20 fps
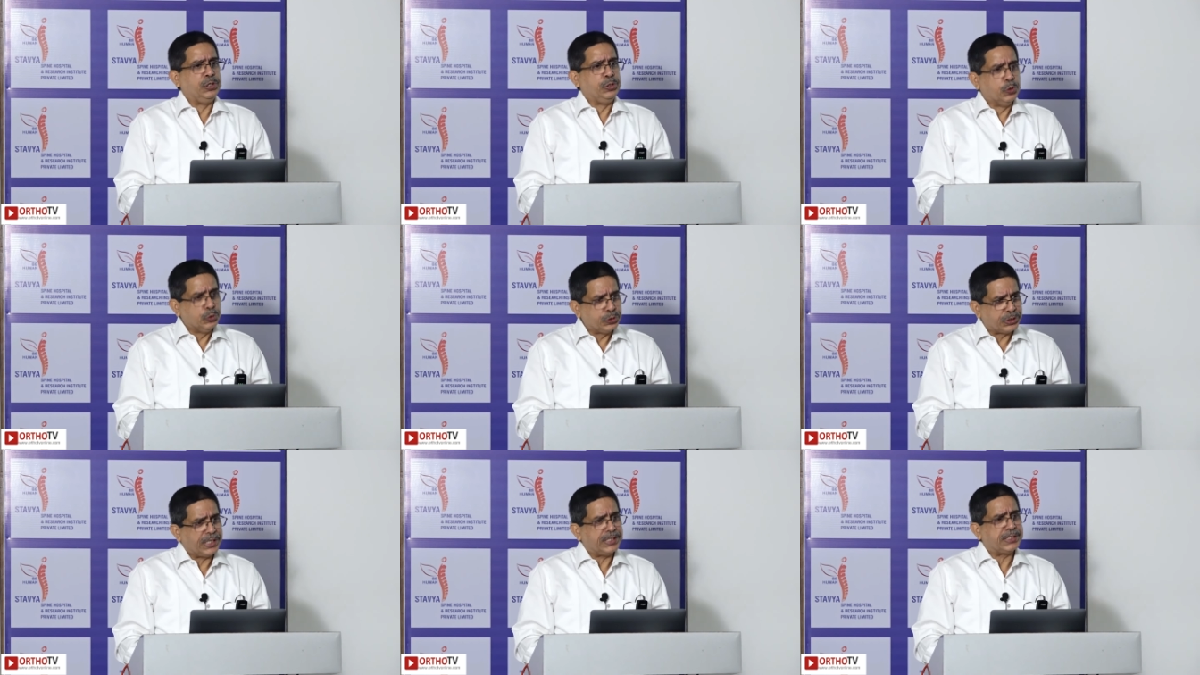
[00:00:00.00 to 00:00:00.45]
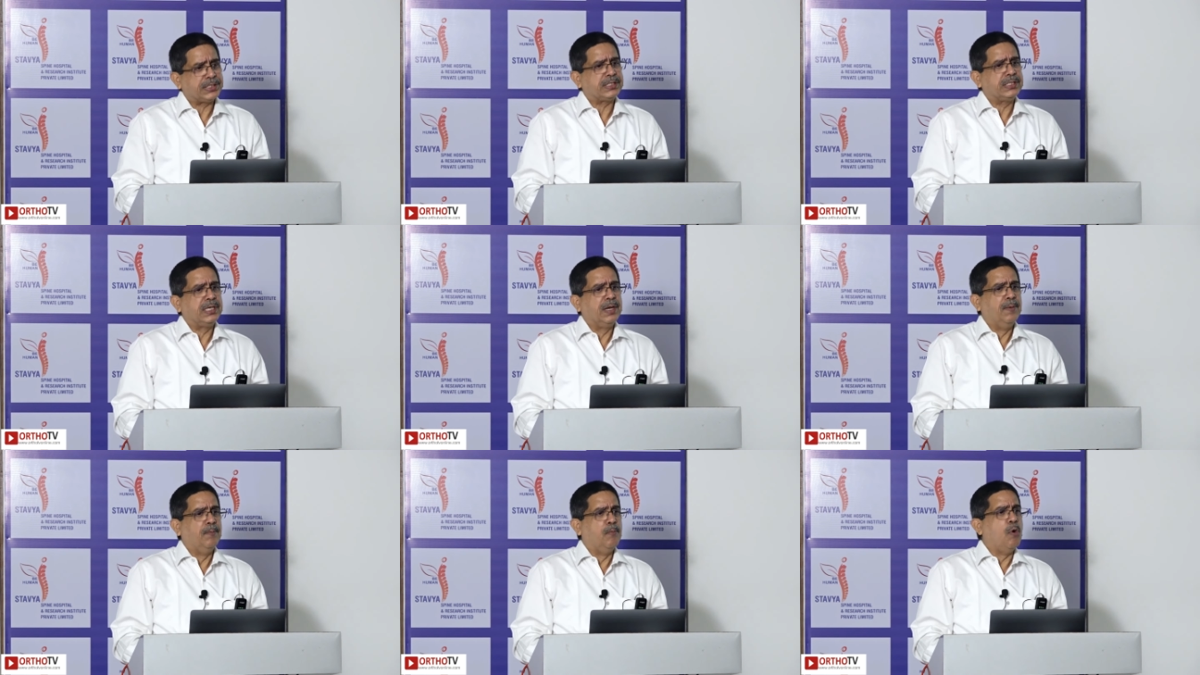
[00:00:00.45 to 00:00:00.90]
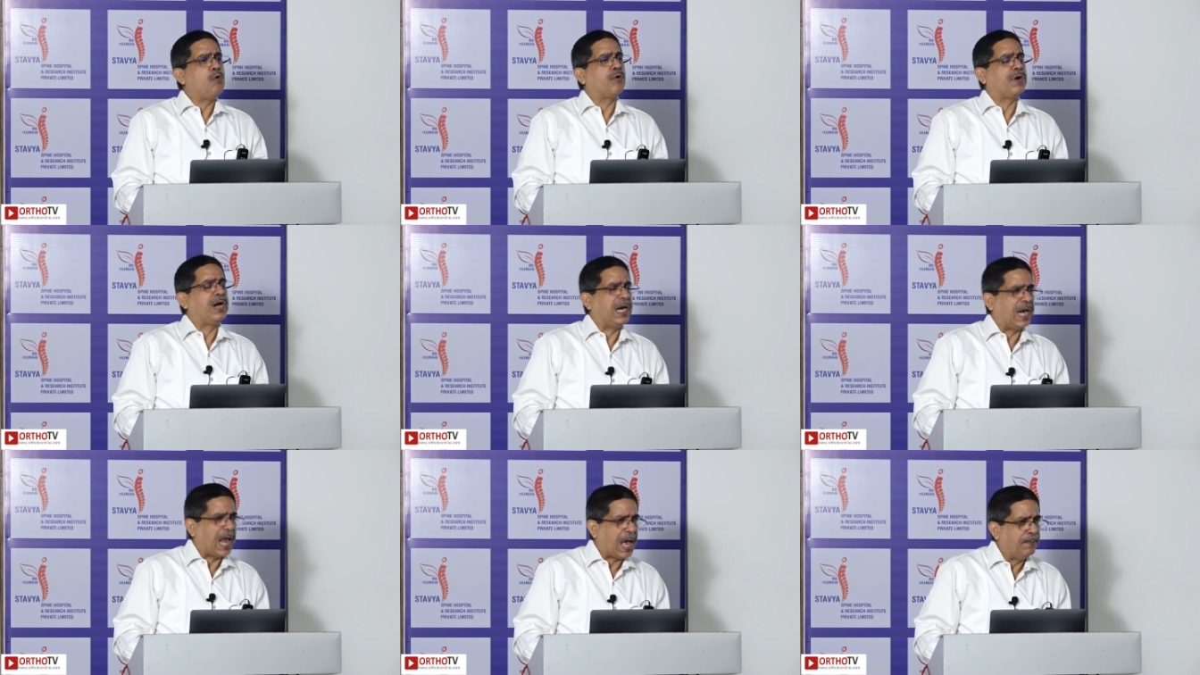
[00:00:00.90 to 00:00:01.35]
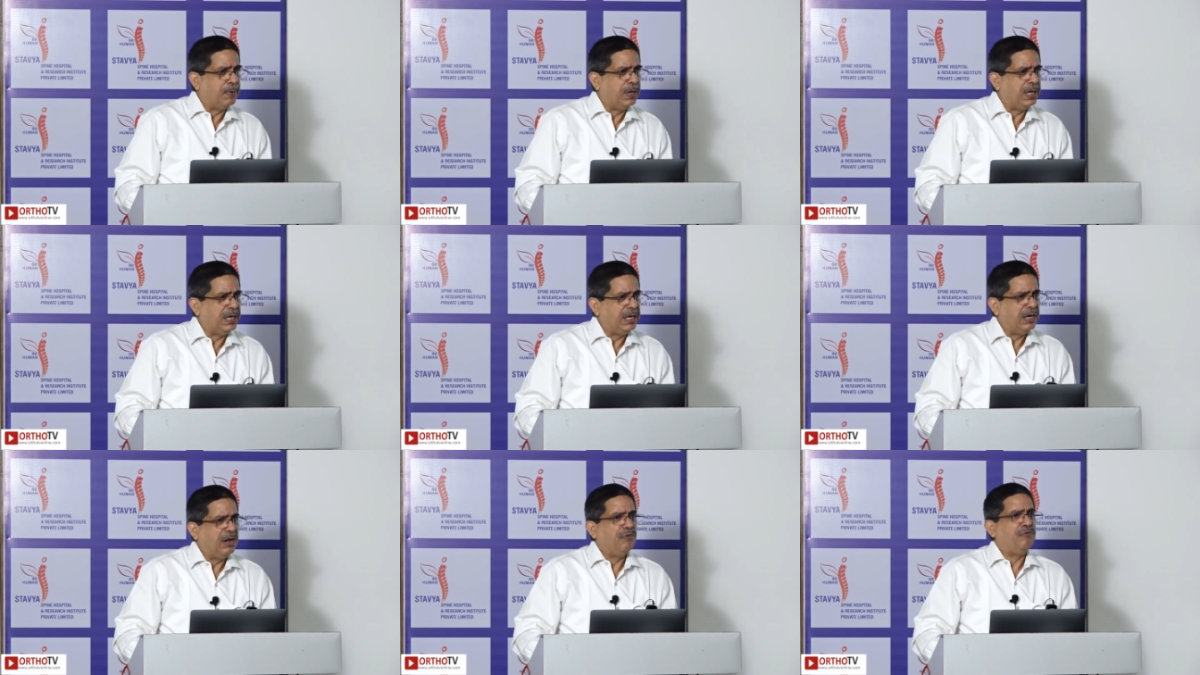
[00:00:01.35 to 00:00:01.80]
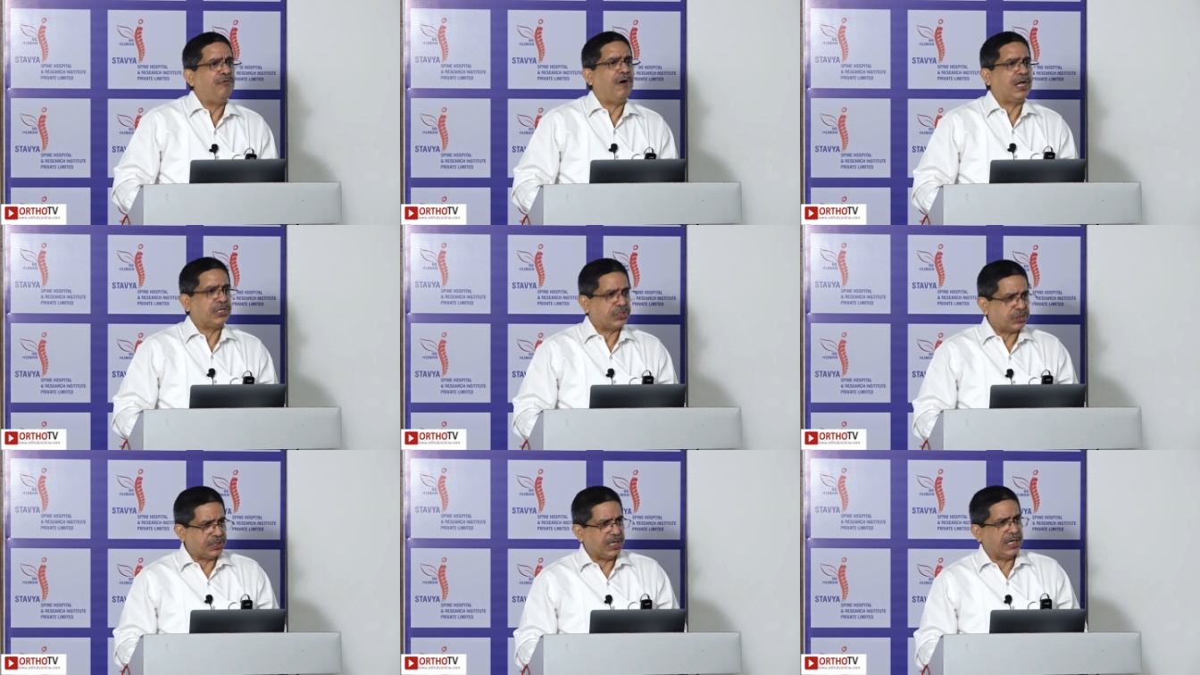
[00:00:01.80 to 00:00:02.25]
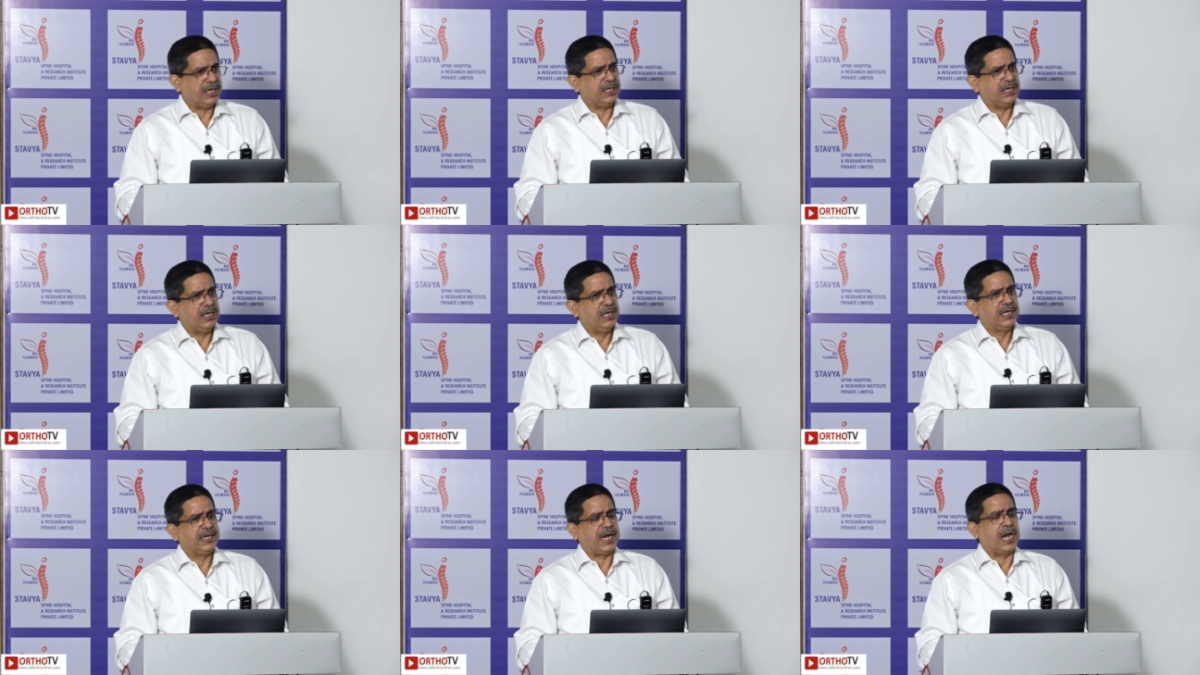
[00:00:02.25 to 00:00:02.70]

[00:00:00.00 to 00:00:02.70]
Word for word: uses, more reliable, faster,